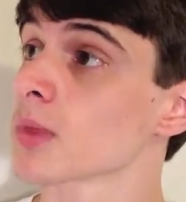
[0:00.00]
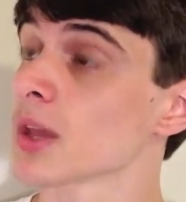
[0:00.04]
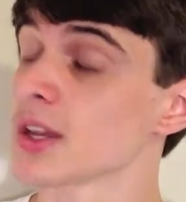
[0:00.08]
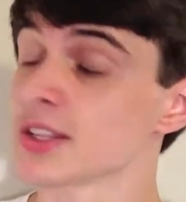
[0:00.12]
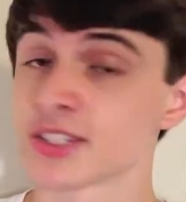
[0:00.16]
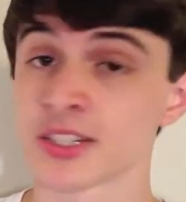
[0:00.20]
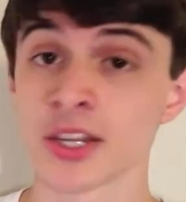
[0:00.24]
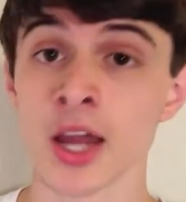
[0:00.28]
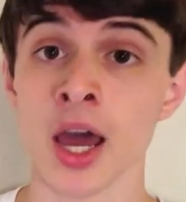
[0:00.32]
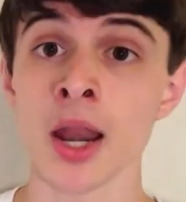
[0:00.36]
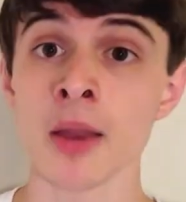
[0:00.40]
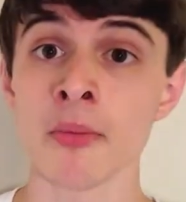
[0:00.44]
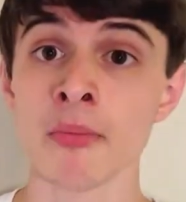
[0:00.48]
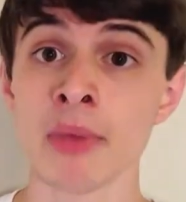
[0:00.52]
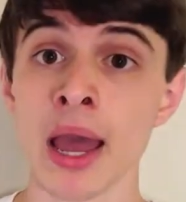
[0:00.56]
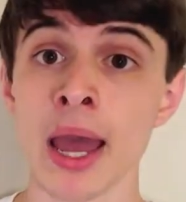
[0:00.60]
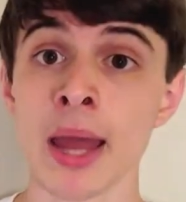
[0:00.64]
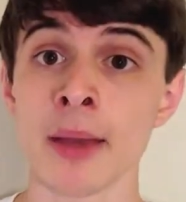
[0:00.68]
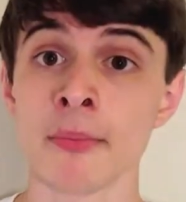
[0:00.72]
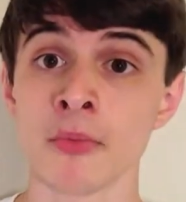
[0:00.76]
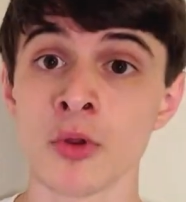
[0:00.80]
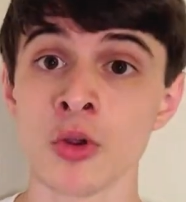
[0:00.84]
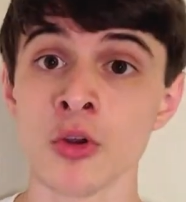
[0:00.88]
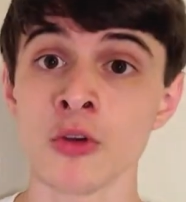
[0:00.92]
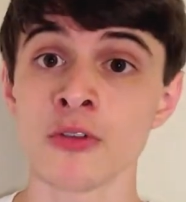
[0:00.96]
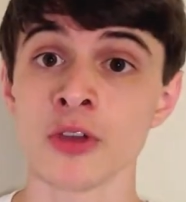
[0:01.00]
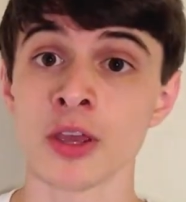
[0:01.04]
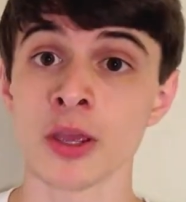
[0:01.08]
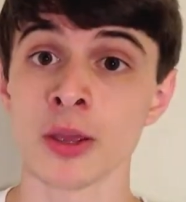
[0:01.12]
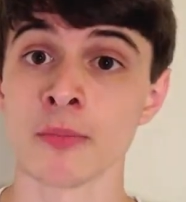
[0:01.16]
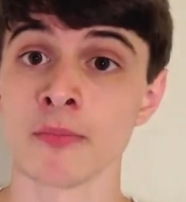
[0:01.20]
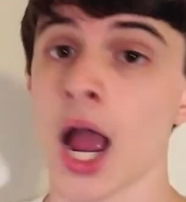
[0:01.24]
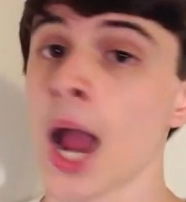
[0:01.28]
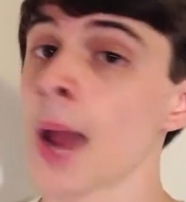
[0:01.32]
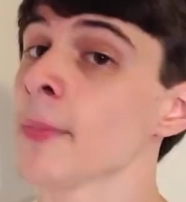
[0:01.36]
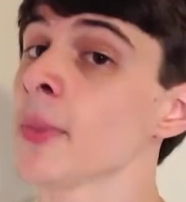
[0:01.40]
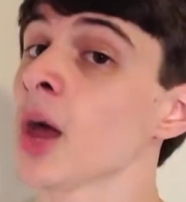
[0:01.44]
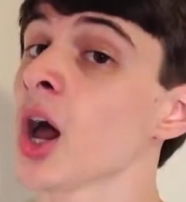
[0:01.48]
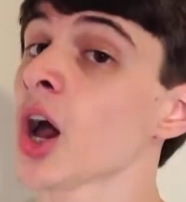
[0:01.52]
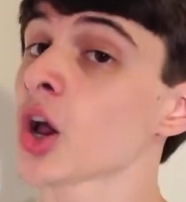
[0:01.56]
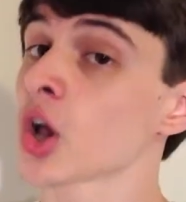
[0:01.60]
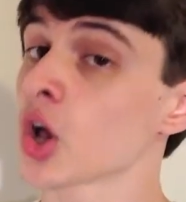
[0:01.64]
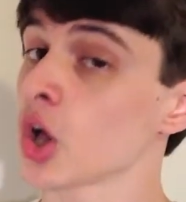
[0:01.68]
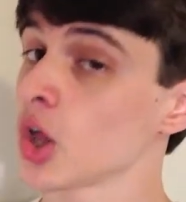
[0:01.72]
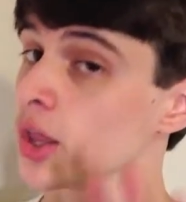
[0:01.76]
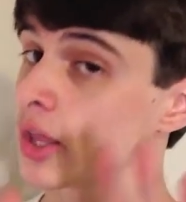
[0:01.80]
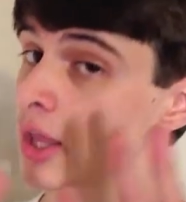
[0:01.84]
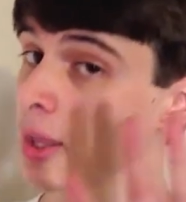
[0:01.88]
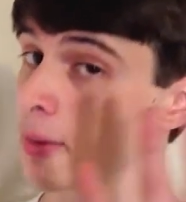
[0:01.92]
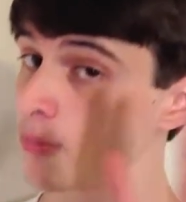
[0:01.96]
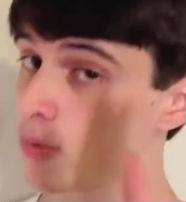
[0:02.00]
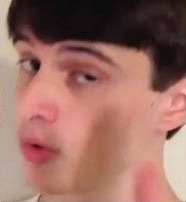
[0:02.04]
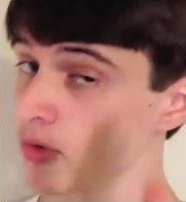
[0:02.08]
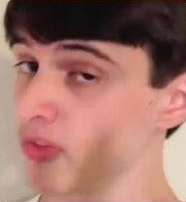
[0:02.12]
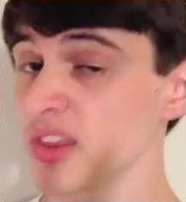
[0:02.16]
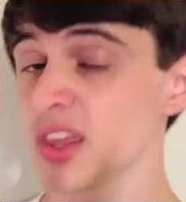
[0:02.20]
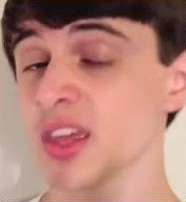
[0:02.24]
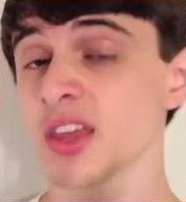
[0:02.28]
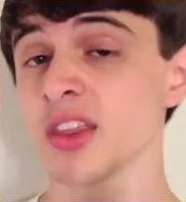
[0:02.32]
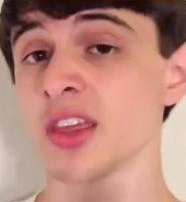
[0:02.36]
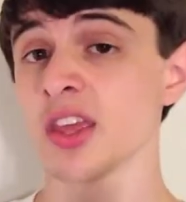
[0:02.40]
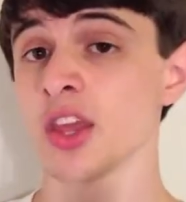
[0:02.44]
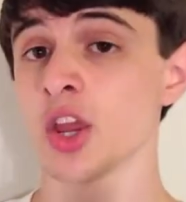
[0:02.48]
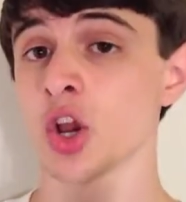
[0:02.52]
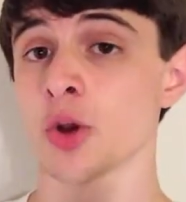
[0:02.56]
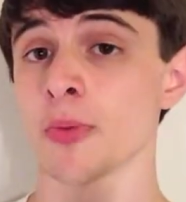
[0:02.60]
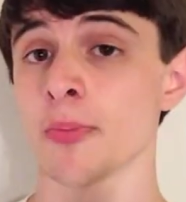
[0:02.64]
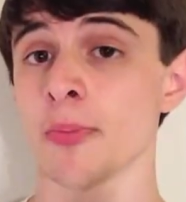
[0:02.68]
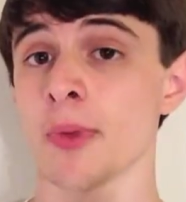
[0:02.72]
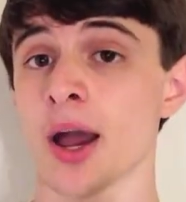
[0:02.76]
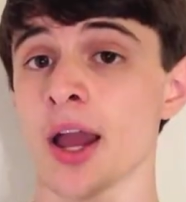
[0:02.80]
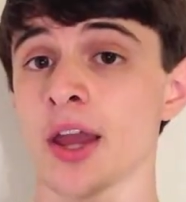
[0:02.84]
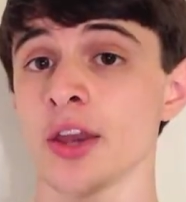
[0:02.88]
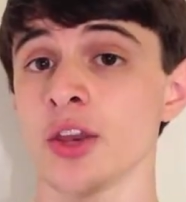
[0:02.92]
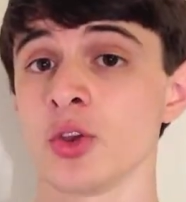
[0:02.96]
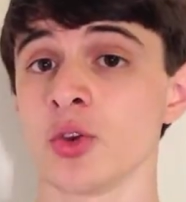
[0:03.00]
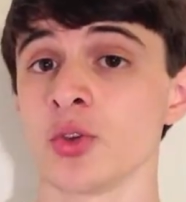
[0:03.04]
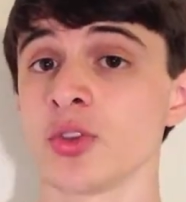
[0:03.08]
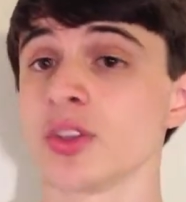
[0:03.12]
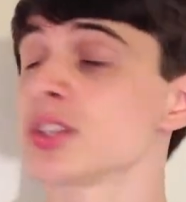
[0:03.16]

It's not a bad movie. I'm not calling it movie of the year, mind you.